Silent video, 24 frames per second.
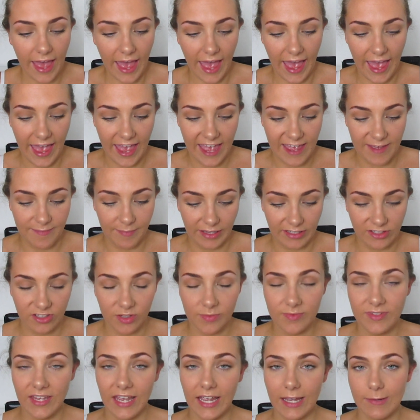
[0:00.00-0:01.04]
And
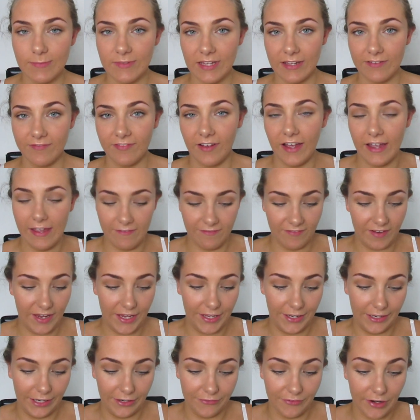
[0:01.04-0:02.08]
sometimes if I
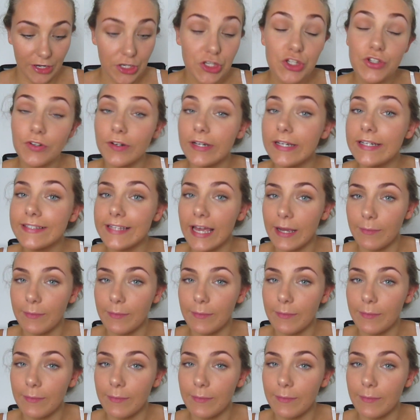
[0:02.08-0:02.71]
feel adventurous,